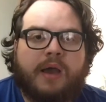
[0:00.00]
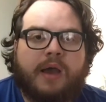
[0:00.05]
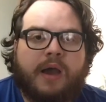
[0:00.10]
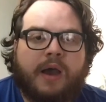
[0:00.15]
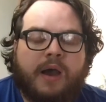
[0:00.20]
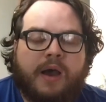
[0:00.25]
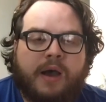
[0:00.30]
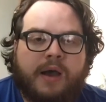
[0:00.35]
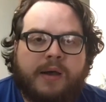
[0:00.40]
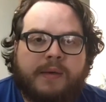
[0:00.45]

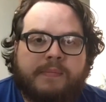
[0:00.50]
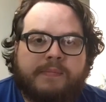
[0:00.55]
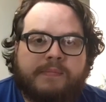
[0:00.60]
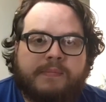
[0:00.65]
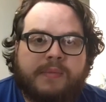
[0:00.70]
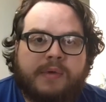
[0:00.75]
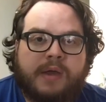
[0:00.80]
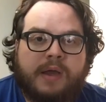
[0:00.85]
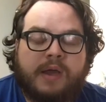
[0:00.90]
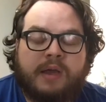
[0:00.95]

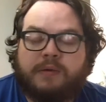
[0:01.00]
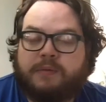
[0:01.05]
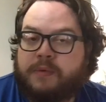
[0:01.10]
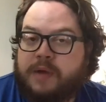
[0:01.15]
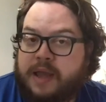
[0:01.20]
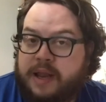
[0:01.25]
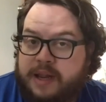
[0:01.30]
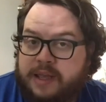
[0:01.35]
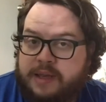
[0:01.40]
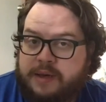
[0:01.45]
and
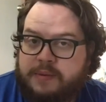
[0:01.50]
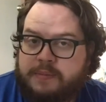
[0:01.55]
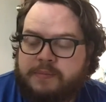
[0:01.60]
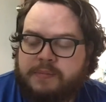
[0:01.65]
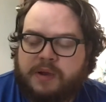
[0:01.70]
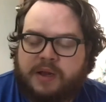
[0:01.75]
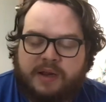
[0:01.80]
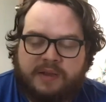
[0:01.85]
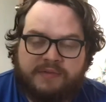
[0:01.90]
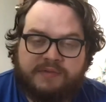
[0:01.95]
read it,
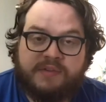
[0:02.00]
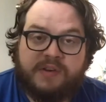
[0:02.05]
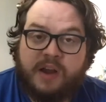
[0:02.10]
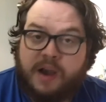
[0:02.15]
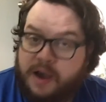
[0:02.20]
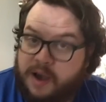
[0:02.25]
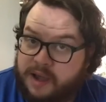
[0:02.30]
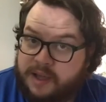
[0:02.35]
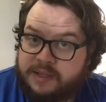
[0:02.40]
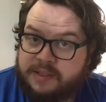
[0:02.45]
but if
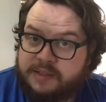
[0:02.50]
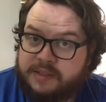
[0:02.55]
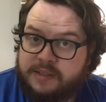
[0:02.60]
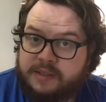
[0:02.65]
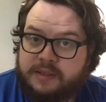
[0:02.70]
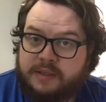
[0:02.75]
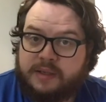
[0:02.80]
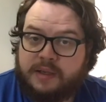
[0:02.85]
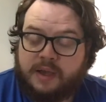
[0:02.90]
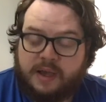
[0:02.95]
not,
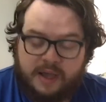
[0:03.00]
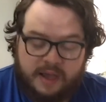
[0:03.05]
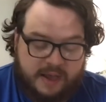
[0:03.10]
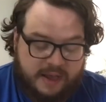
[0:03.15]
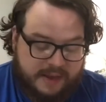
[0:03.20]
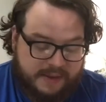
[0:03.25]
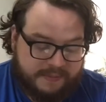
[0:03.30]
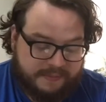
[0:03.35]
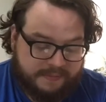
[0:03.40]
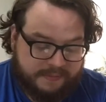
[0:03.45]

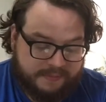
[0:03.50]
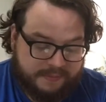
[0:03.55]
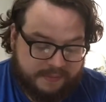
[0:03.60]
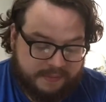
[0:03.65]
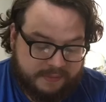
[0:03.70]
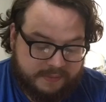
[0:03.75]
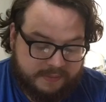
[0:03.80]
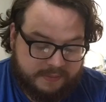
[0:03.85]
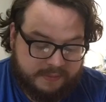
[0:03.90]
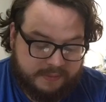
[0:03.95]

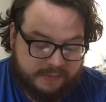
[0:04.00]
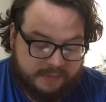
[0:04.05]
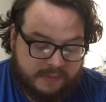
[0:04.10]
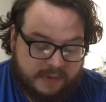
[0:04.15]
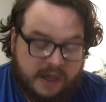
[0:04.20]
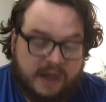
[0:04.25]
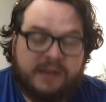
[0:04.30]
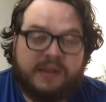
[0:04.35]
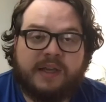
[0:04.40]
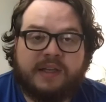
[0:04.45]

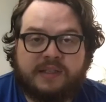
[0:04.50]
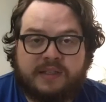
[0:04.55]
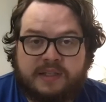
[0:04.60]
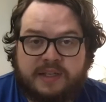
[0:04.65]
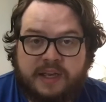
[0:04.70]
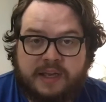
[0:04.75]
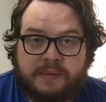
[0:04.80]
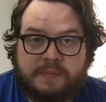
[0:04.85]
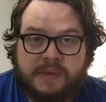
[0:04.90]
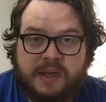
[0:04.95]
I'd like to
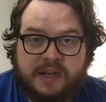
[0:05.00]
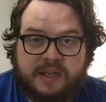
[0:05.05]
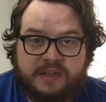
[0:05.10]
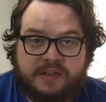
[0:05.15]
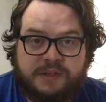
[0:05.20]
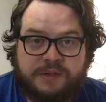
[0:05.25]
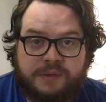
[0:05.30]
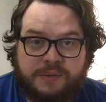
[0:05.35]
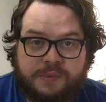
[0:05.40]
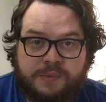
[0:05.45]
take a minute
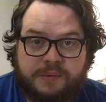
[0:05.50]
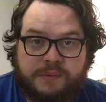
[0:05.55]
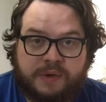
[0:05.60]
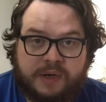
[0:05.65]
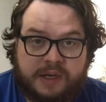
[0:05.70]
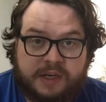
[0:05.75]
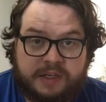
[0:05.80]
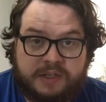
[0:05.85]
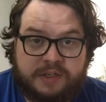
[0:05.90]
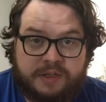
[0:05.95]
to
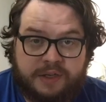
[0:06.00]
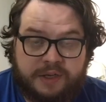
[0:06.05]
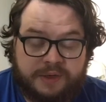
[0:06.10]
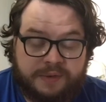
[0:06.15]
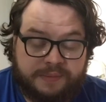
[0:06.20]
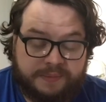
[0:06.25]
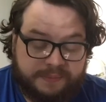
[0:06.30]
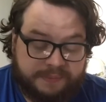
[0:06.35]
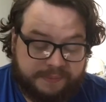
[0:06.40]
read it to you.